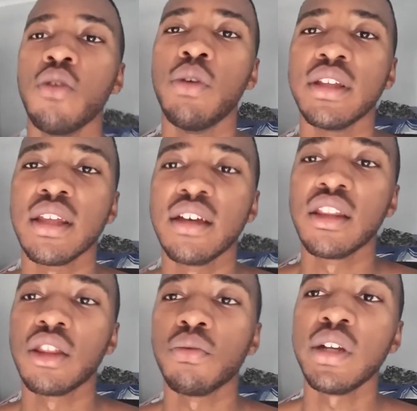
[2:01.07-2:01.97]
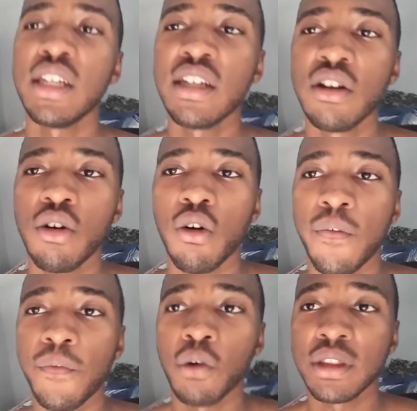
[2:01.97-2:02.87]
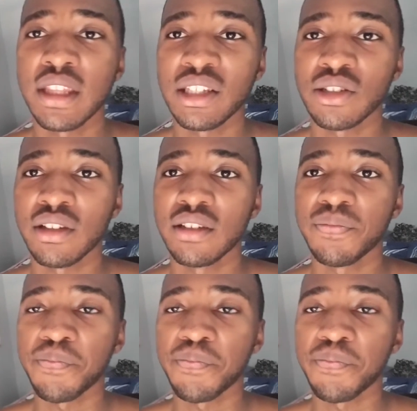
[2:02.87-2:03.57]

with 3 or 4 things on it,